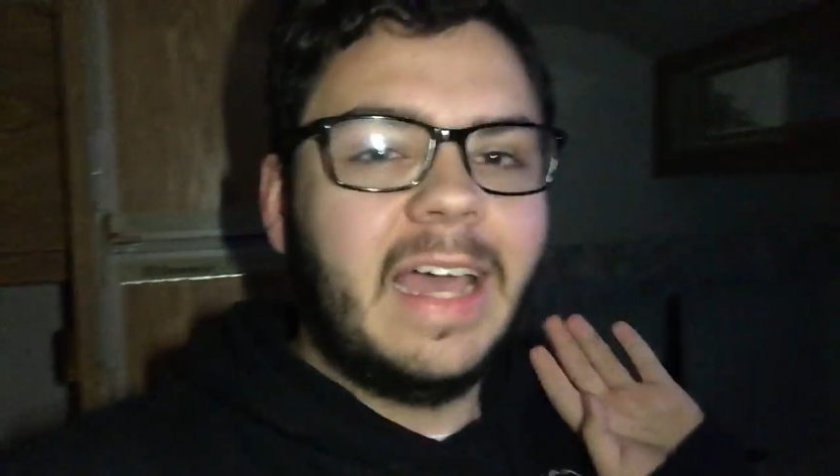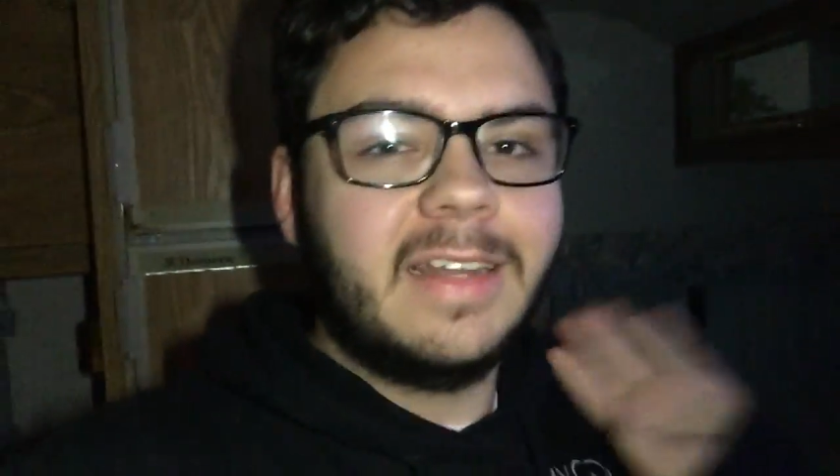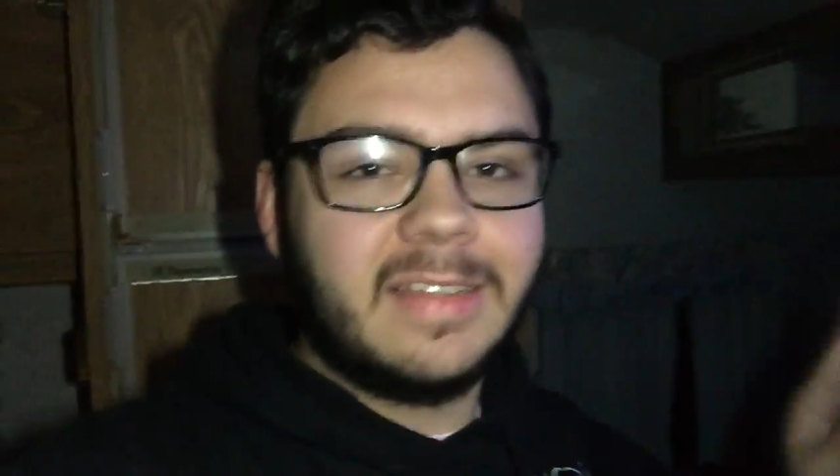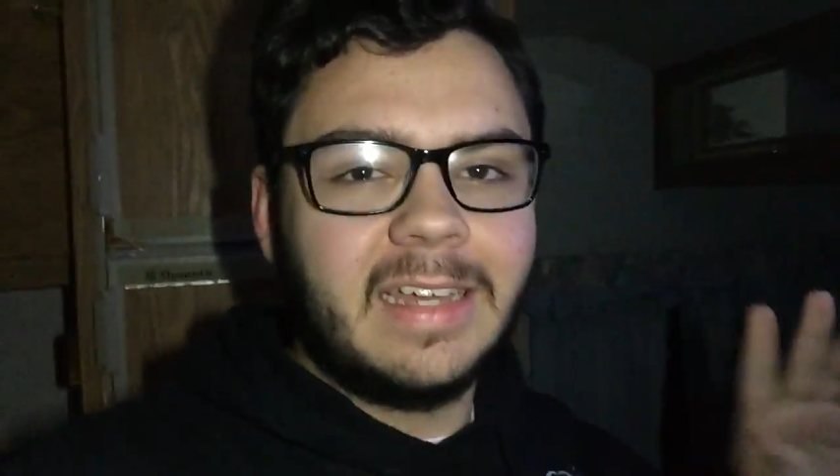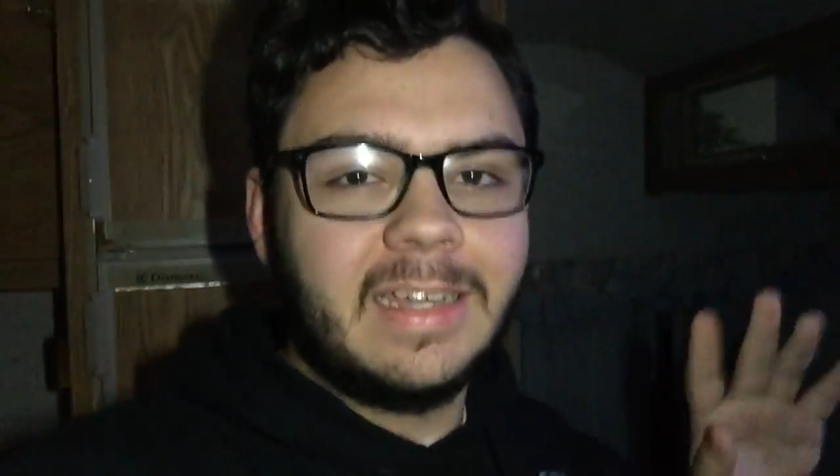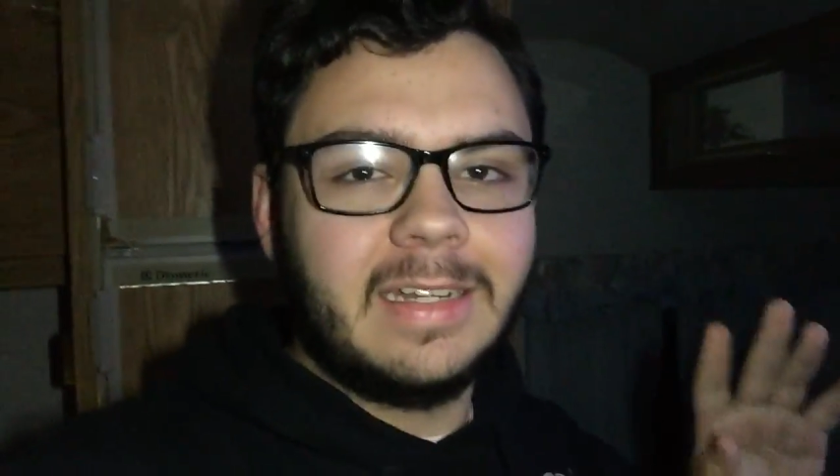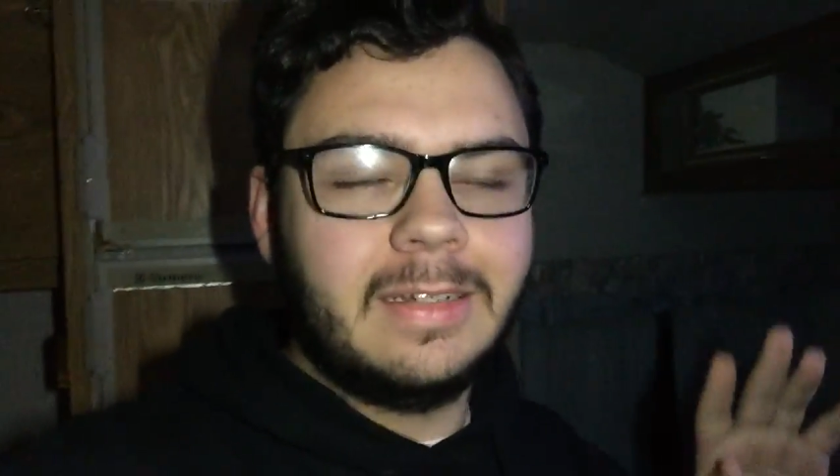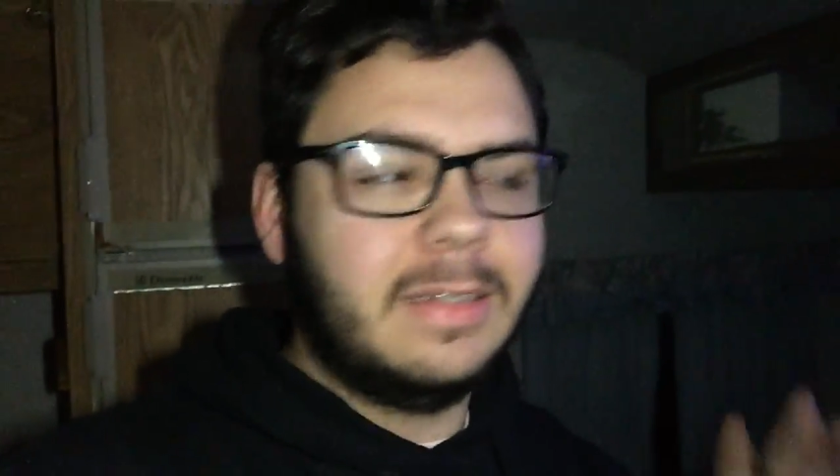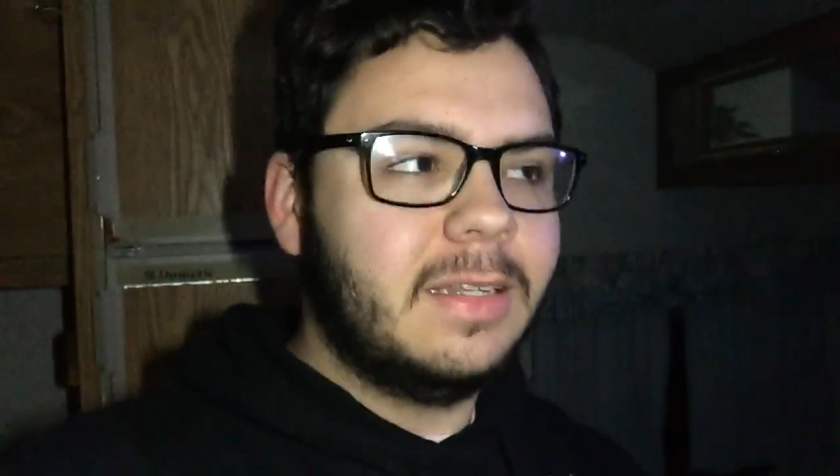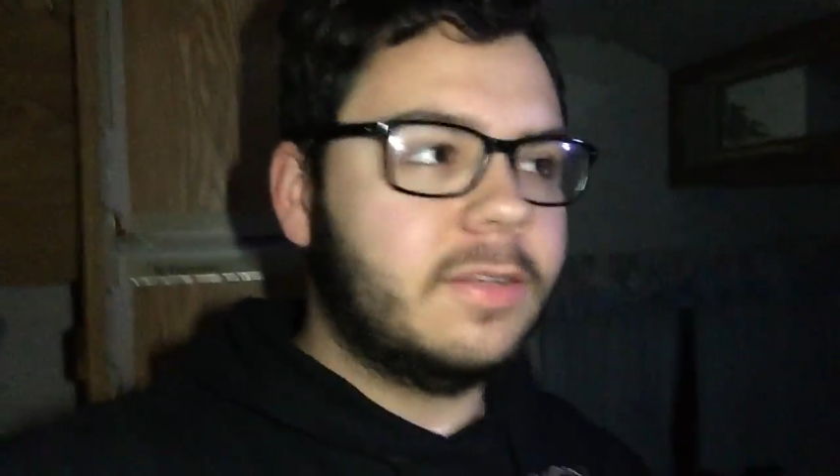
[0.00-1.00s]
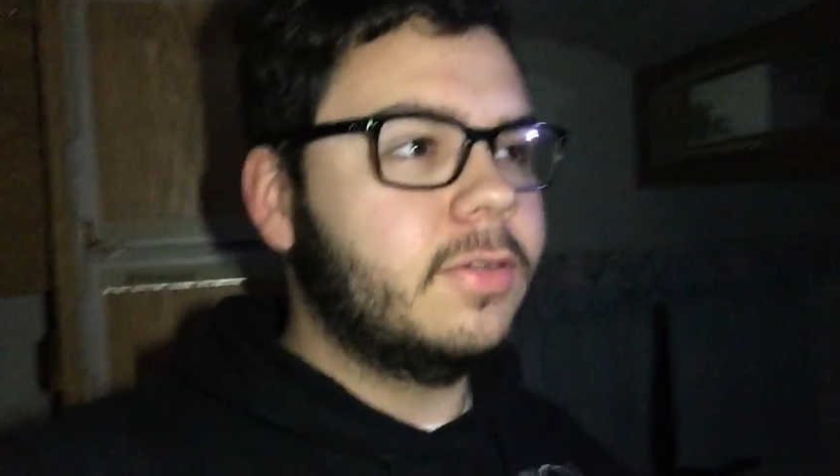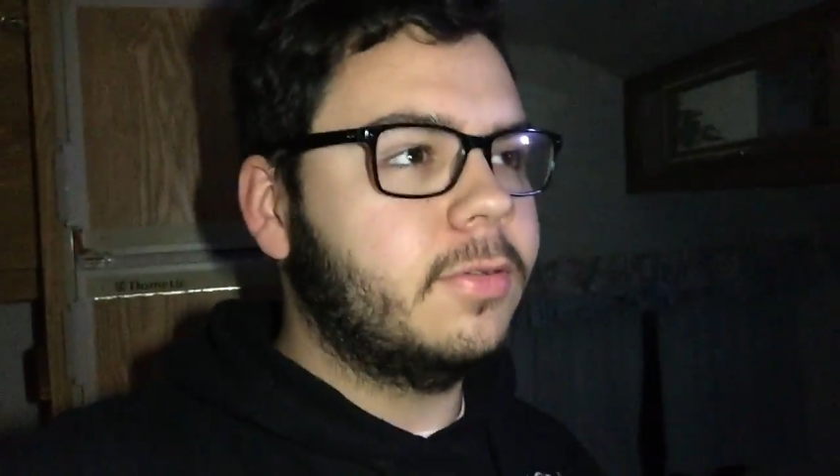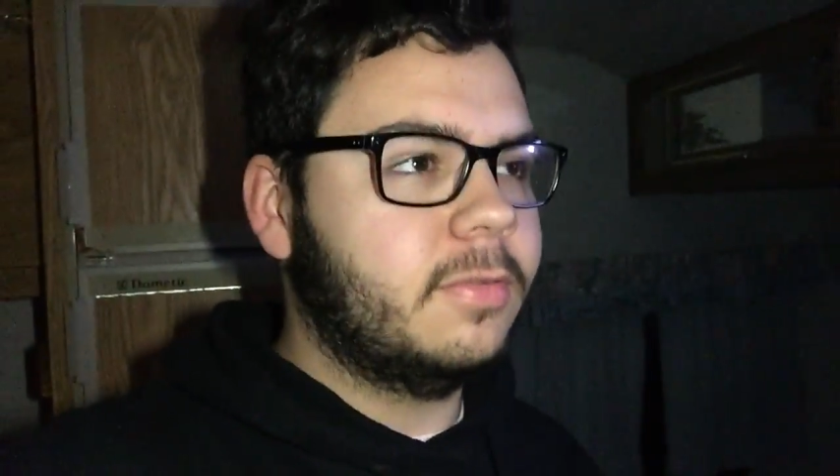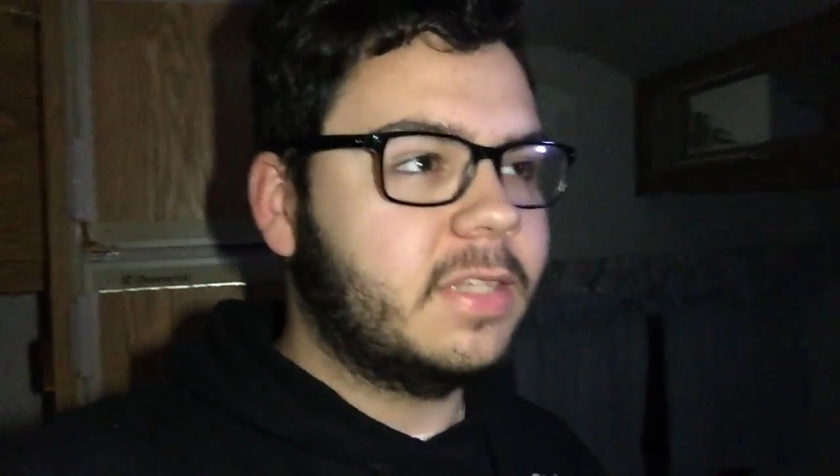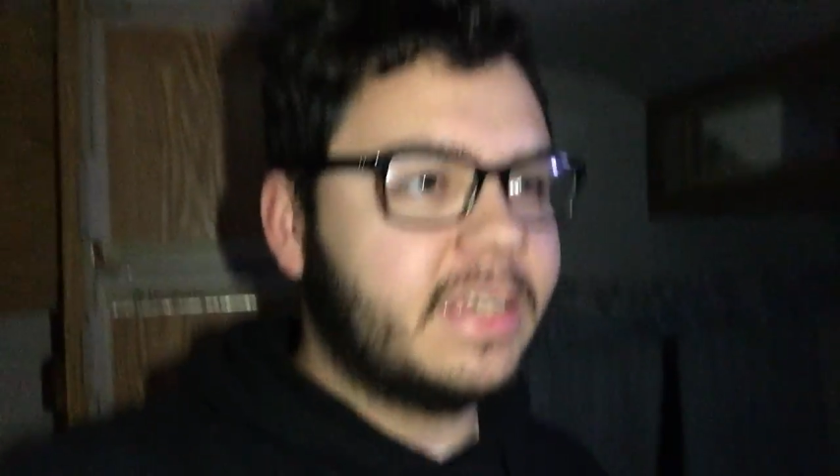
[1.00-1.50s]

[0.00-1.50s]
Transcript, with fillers: I decided to